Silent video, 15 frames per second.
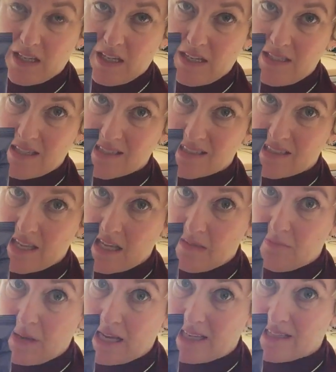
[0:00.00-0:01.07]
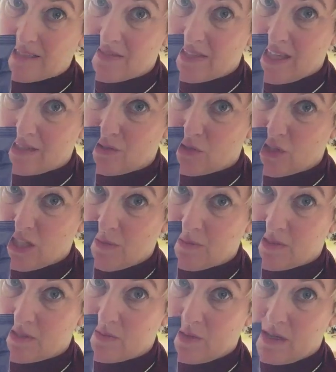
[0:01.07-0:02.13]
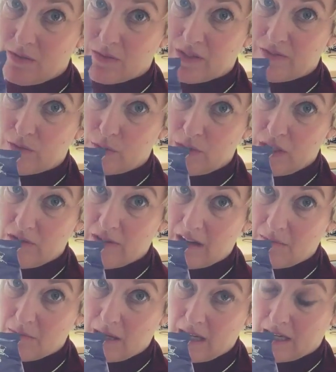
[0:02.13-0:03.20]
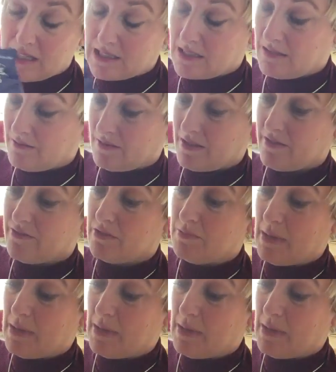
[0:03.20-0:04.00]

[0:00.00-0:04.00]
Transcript: He does 10 packets of Kettle Chips as well. They're 40 gram packs for